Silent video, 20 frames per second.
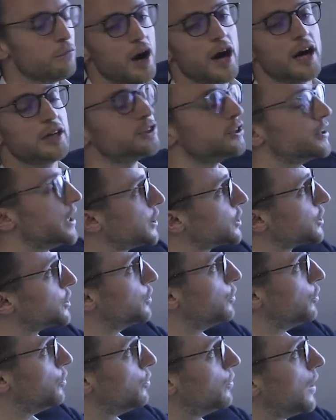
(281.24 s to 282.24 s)
a
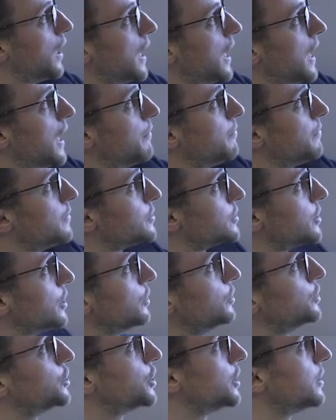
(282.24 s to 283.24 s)
traditional
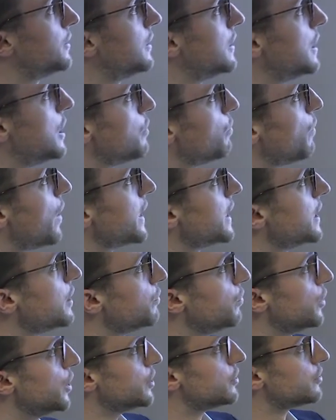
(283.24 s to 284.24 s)
solution where
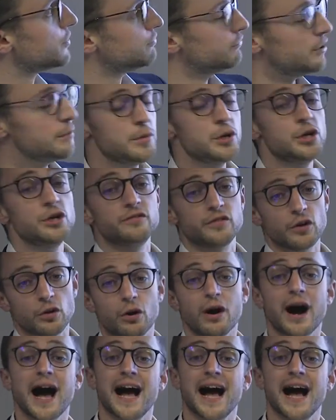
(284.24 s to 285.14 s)
you would remove your